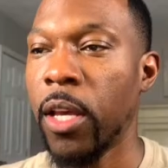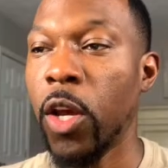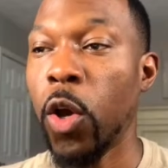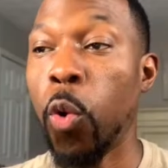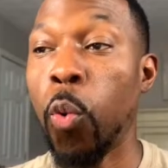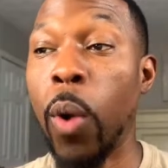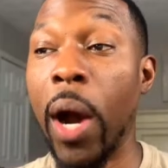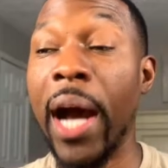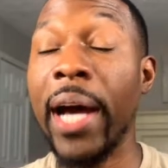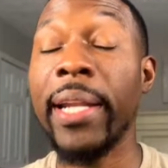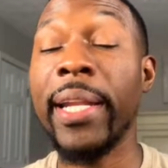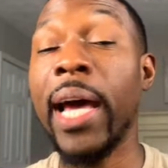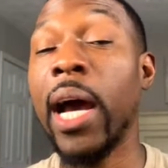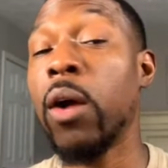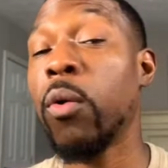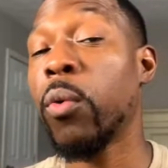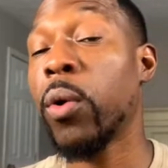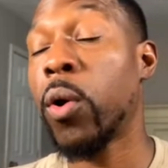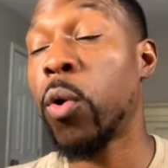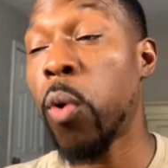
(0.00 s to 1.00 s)
While
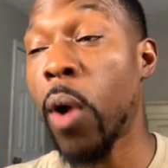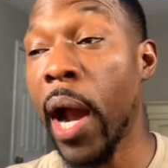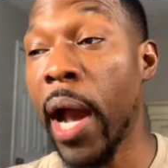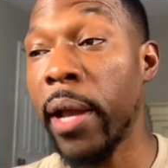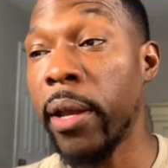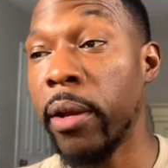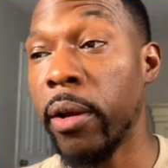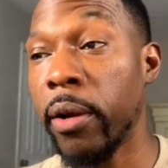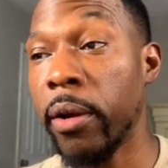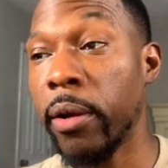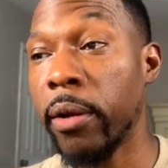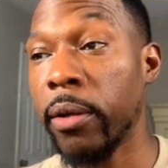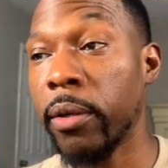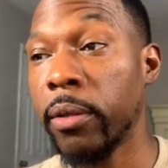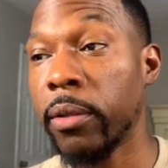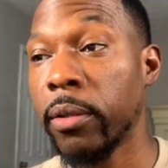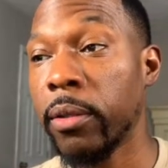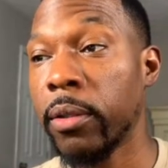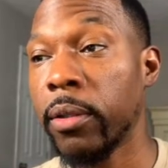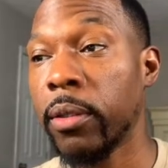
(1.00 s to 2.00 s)
not required,
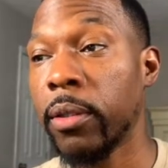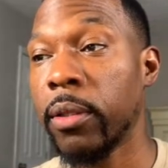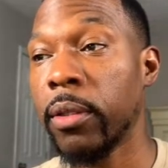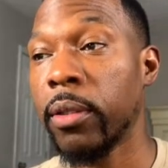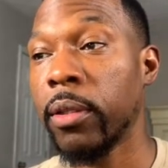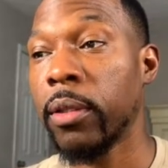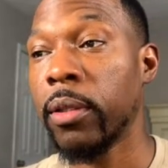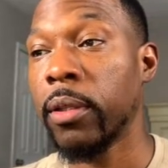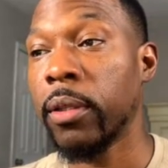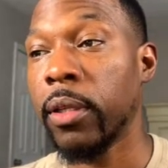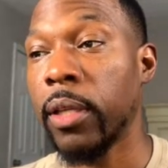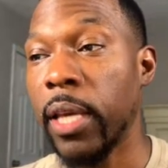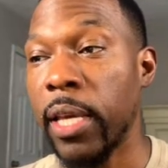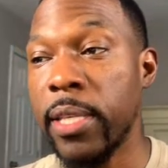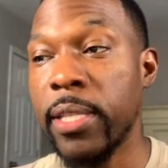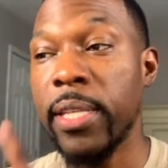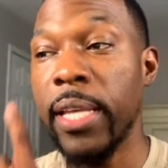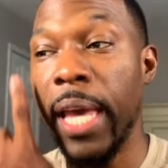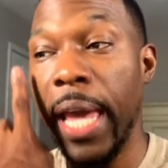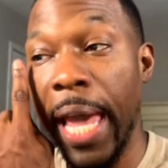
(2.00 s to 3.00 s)

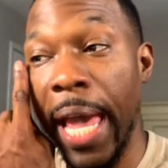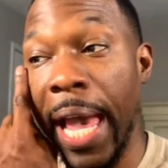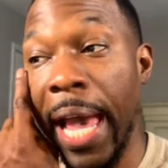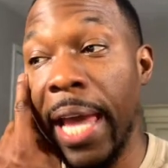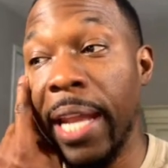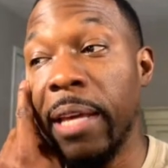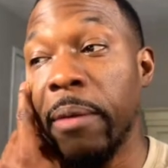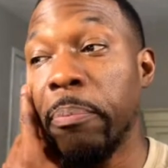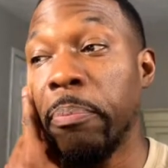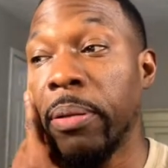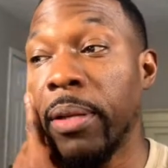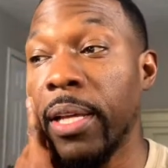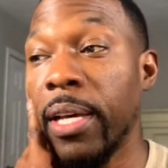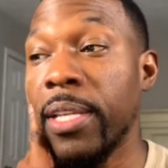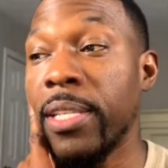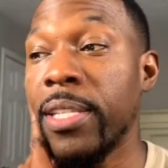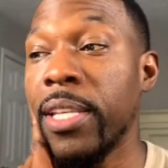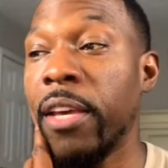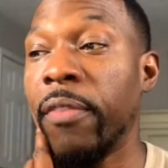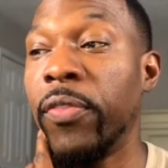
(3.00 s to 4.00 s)
it's an added
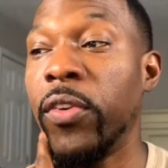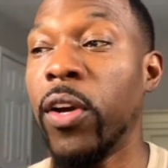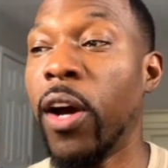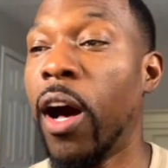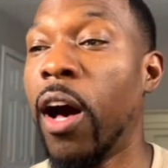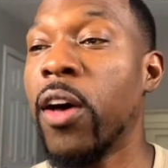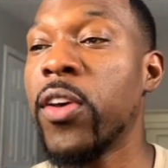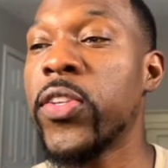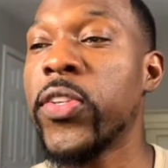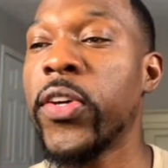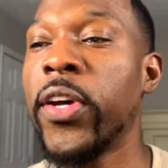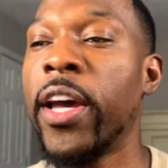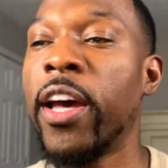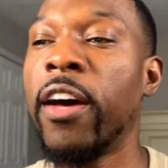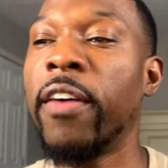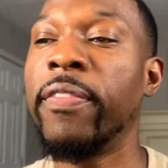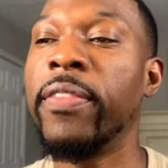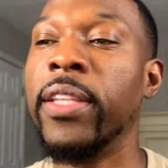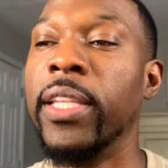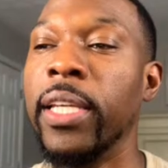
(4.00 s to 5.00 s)
plus if you also
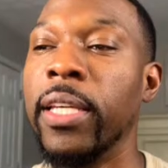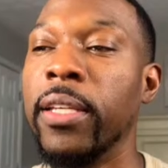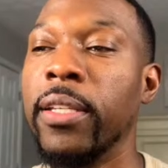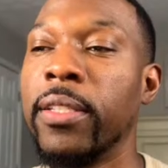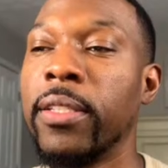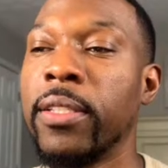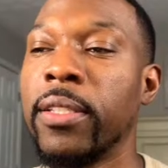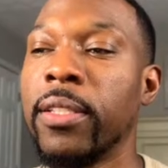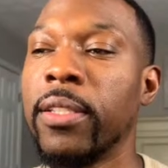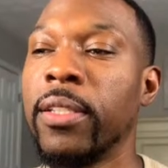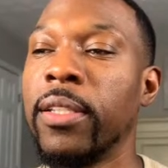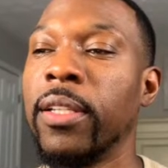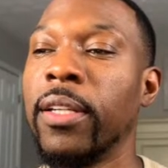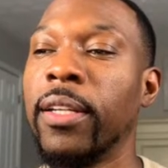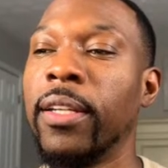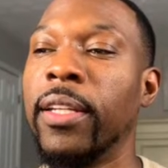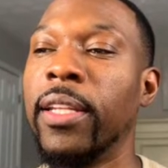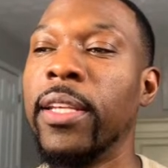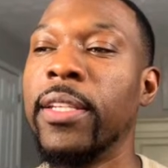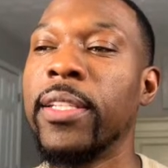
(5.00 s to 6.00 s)
have these.
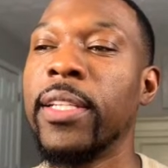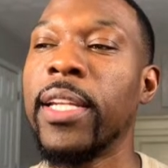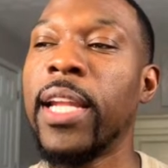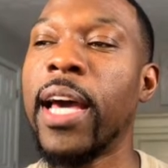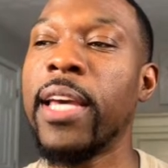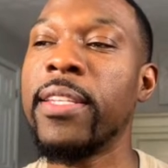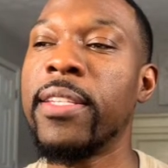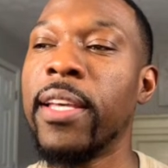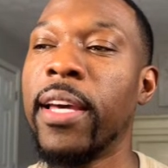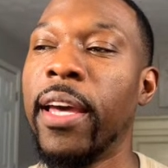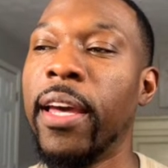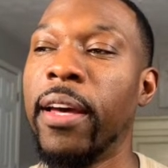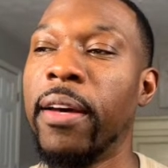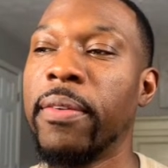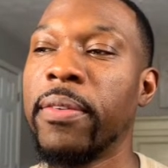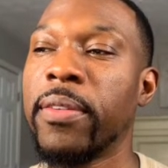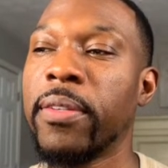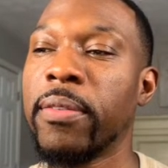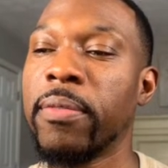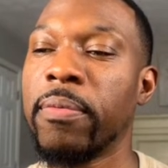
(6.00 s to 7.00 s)
These are nice to
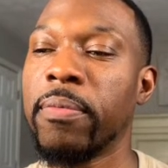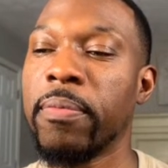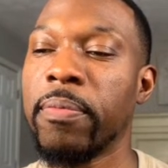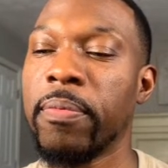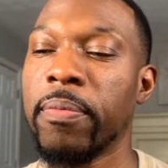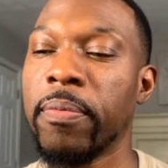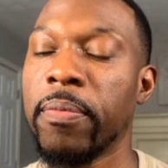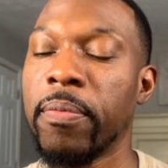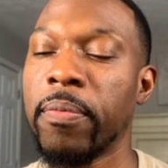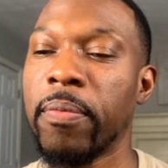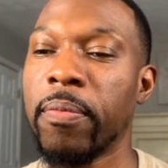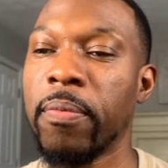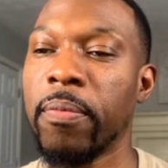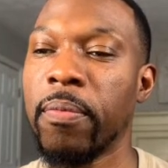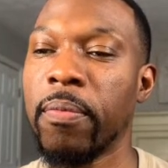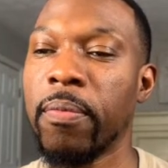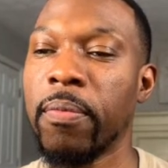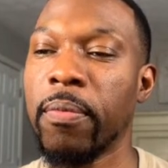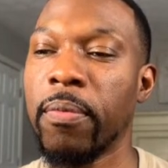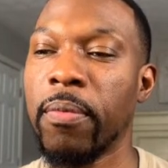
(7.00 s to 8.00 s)
haves.
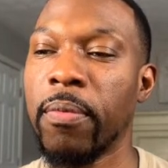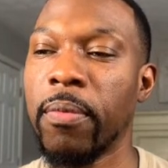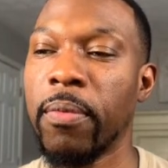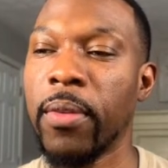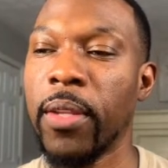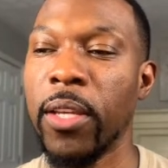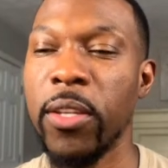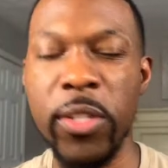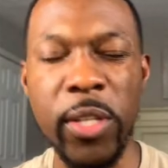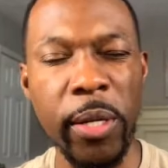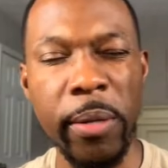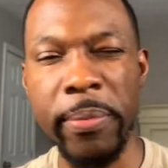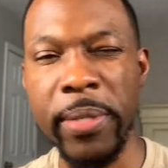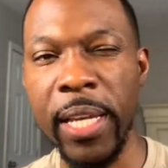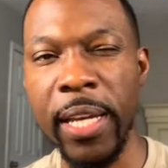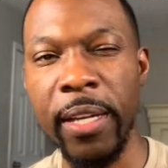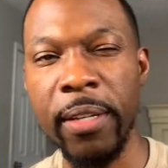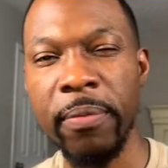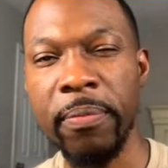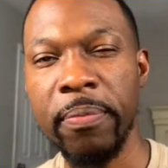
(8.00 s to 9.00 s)
You see what I'm
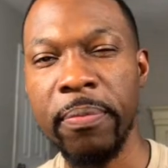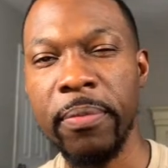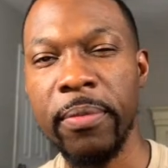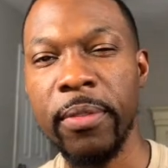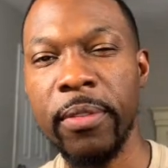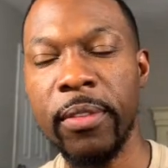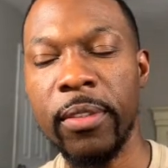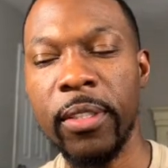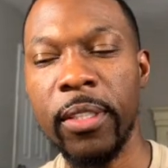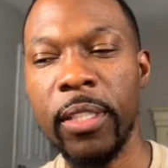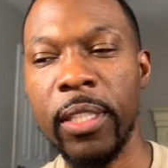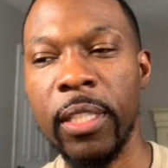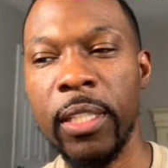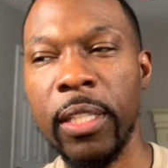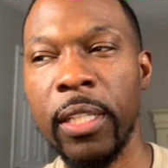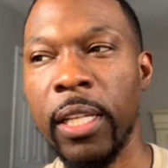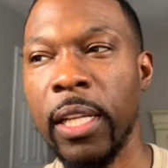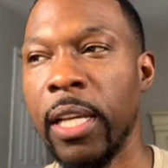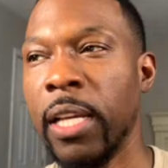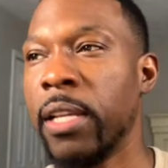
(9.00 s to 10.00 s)
saying?
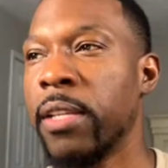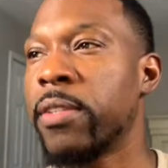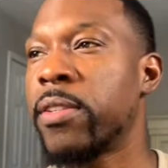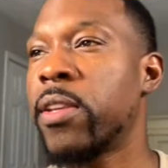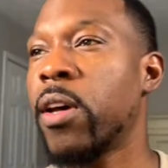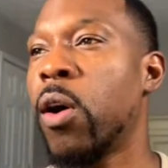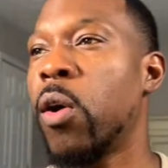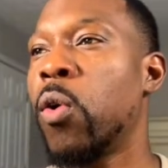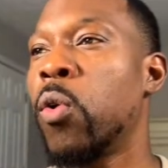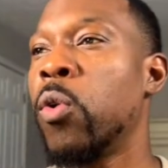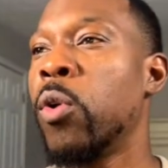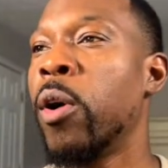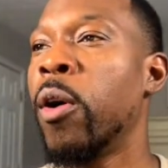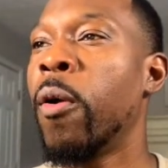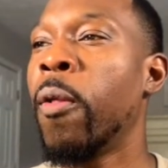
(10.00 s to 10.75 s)
So